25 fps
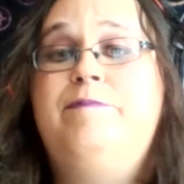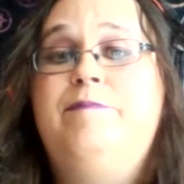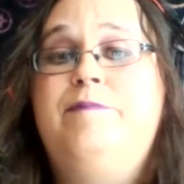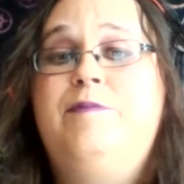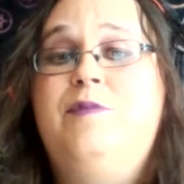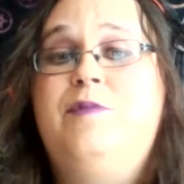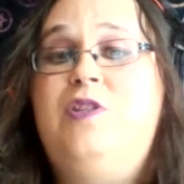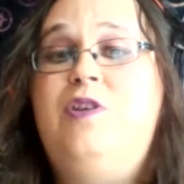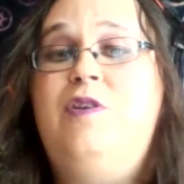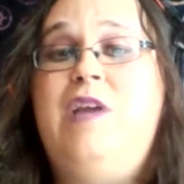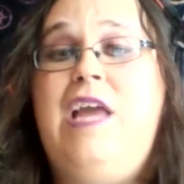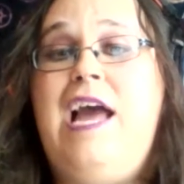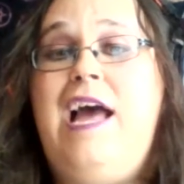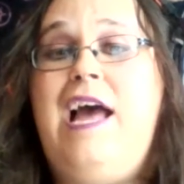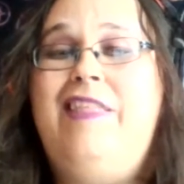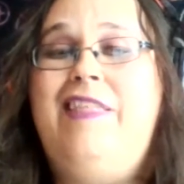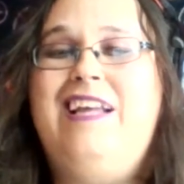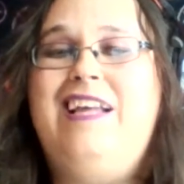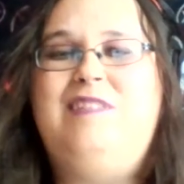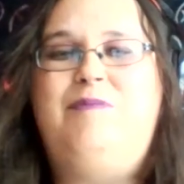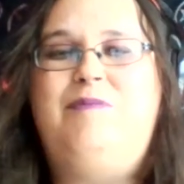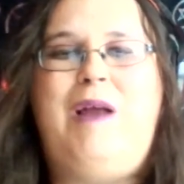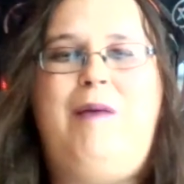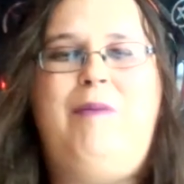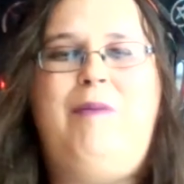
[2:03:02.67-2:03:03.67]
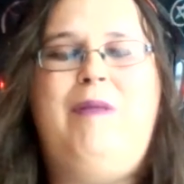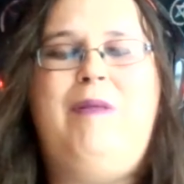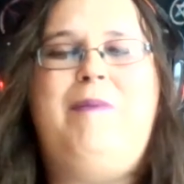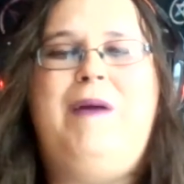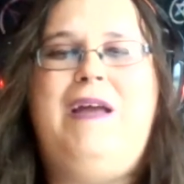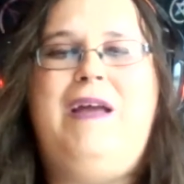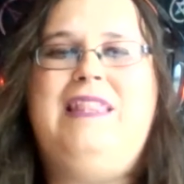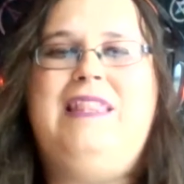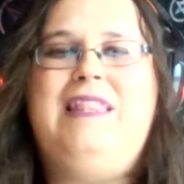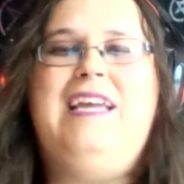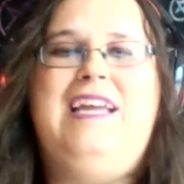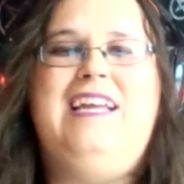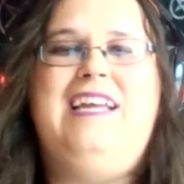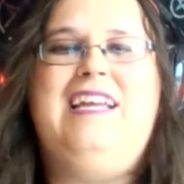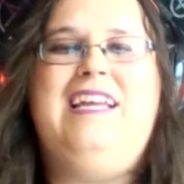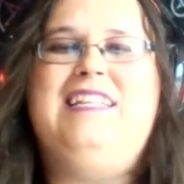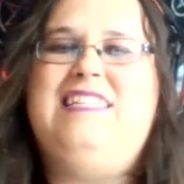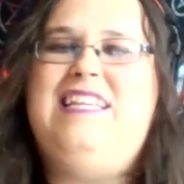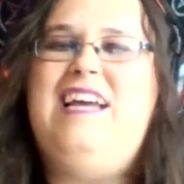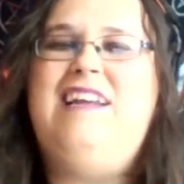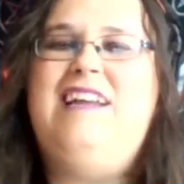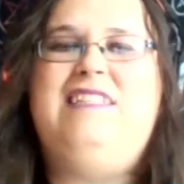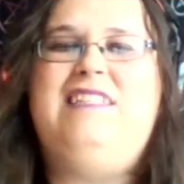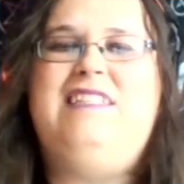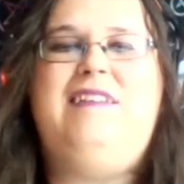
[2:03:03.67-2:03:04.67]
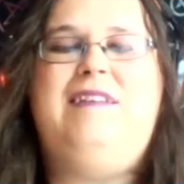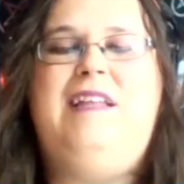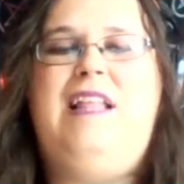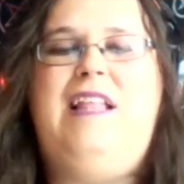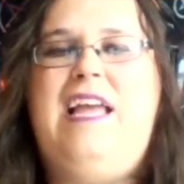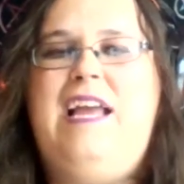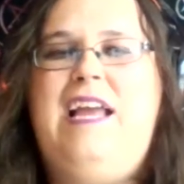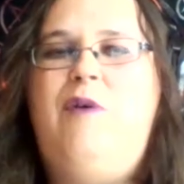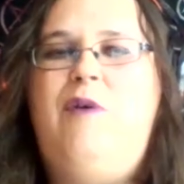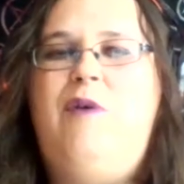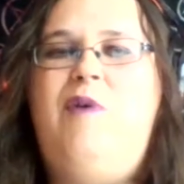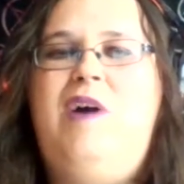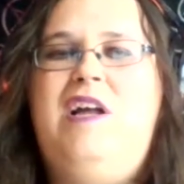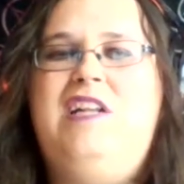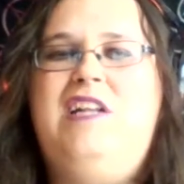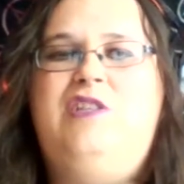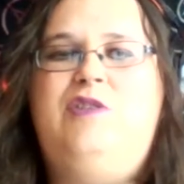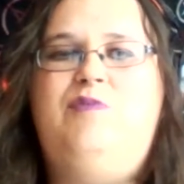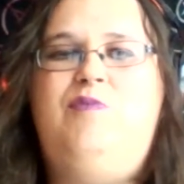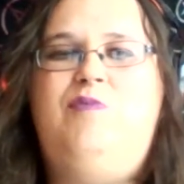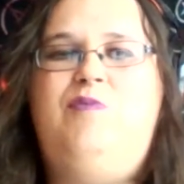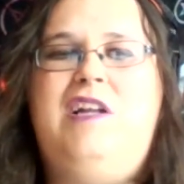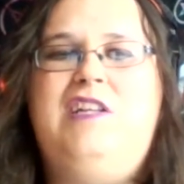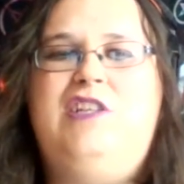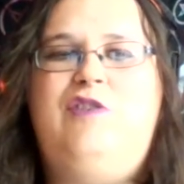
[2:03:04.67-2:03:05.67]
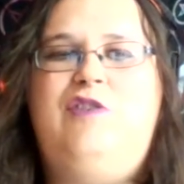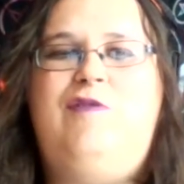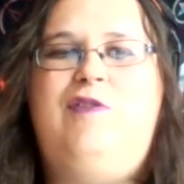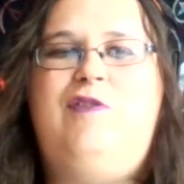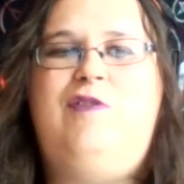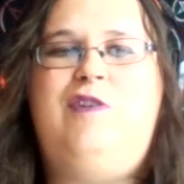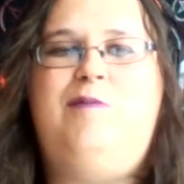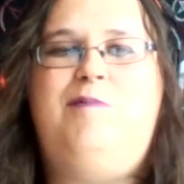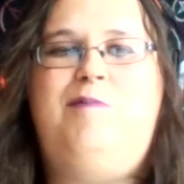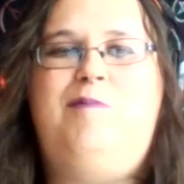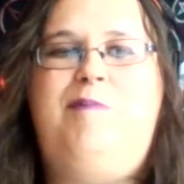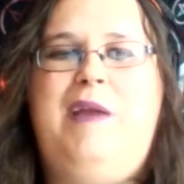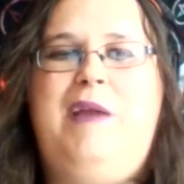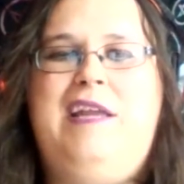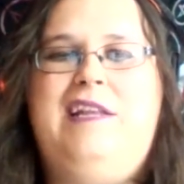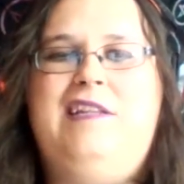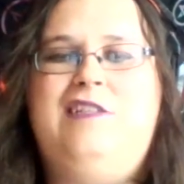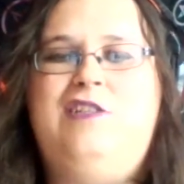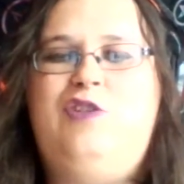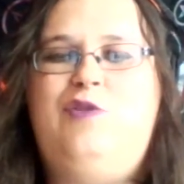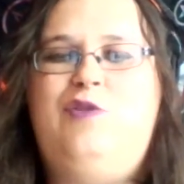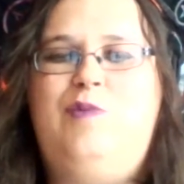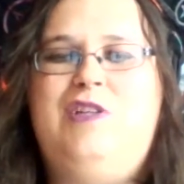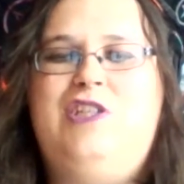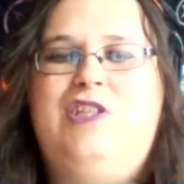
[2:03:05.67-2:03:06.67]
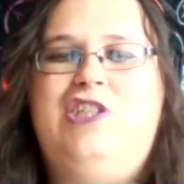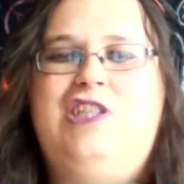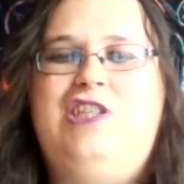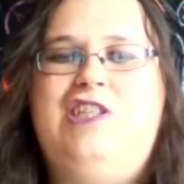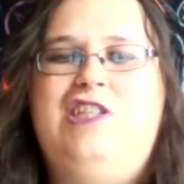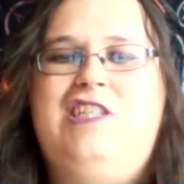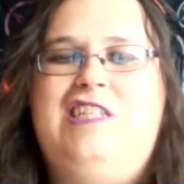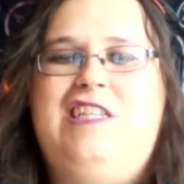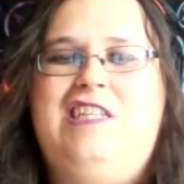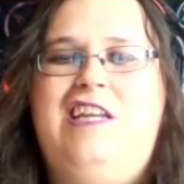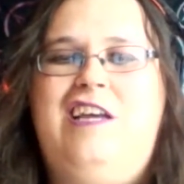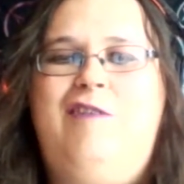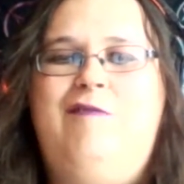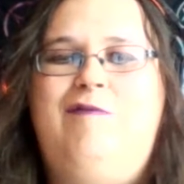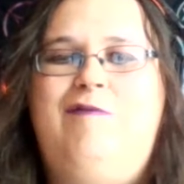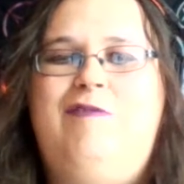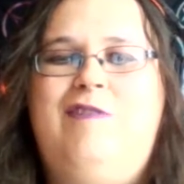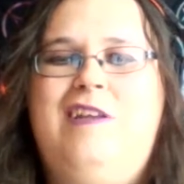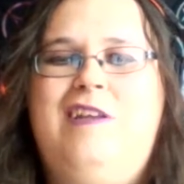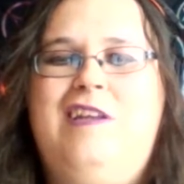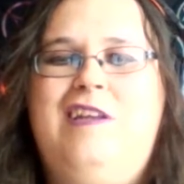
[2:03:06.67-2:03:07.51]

So yeah, that's probably my thing is I'd say like watch watch for bait and switchy stuff.